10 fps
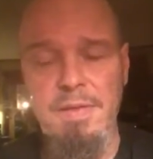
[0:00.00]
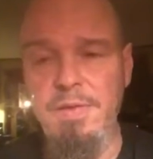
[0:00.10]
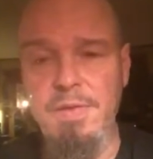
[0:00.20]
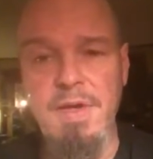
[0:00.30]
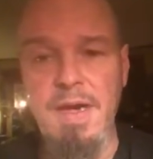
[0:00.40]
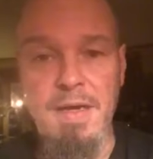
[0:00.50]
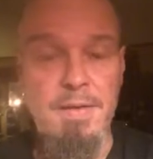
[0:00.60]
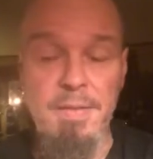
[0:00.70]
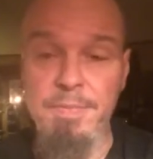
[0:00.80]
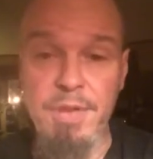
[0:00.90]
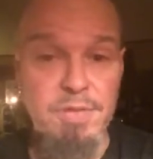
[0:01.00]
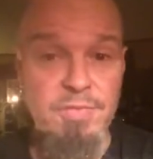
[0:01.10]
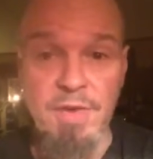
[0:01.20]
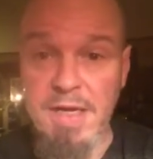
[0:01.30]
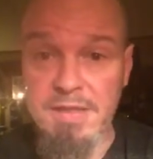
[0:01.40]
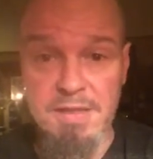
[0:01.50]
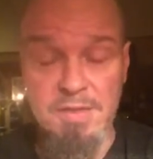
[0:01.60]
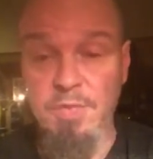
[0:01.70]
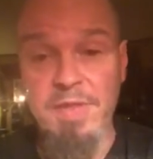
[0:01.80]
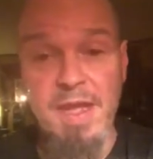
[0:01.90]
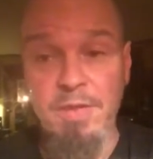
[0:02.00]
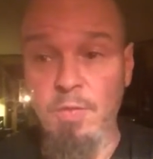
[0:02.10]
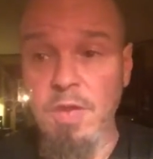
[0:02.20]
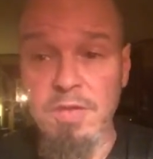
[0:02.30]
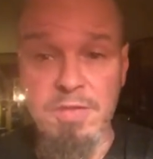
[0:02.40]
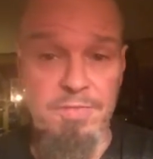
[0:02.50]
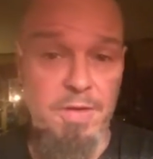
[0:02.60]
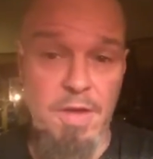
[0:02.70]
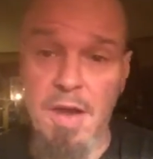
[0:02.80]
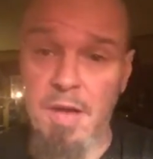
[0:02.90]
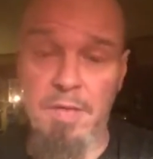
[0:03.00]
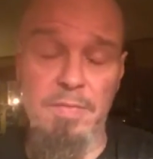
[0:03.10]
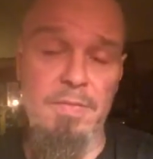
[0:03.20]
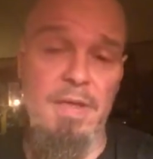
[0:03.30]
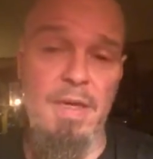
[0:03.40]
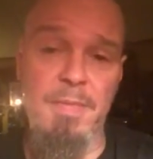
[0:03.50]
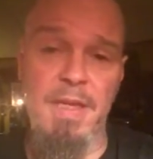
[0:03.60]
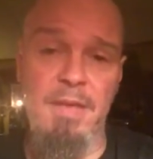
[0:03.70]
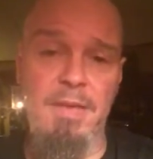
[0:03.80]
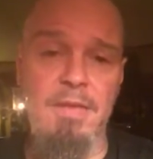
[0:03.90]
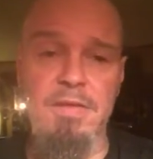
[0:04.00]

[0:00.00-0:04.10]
who God imputes righteousness without the works of the law. I mean,